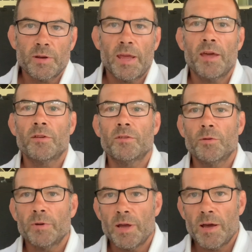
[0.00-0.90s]
and how to do
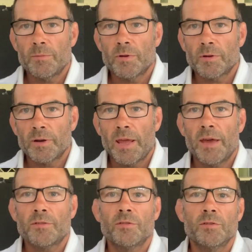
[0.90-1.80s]
an arm lock and
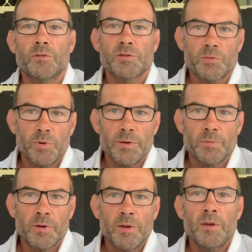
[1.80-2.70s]
how to do a sweep
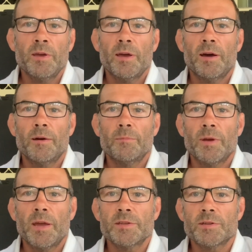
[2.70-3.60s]

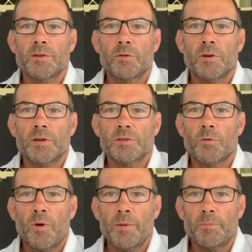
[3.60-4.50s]
as a
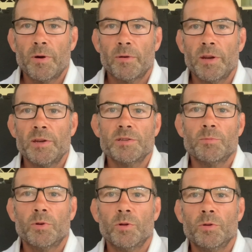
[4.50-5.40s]
white belt heading to
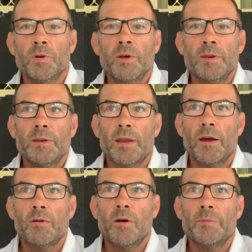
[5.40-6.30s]
blue.
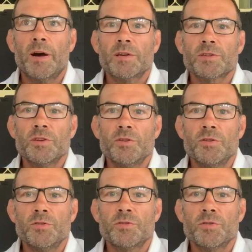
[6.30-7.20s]
Now I'm asking
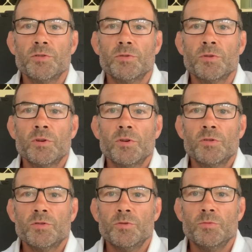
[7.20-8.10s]
you
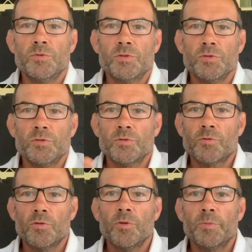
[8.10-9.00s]
to
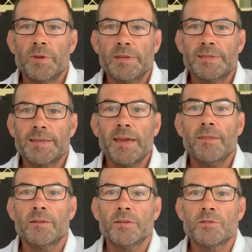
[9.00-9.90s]
group these
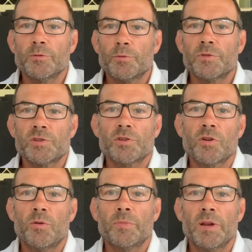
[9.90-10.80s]
together into efficient
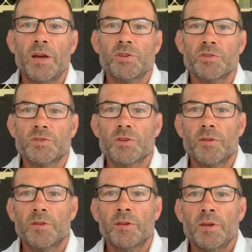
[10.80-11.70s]
combinations, so
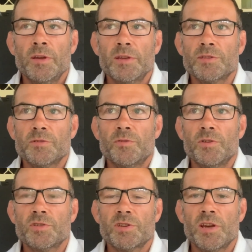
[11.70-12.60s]
that it's the
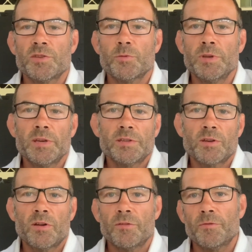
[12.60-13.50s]
first chance where you get to
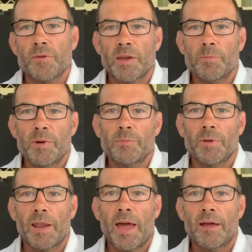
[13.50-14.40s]
kind of fake
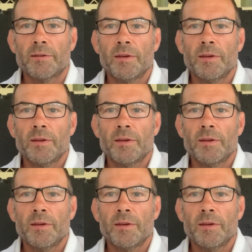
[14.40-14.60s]
people out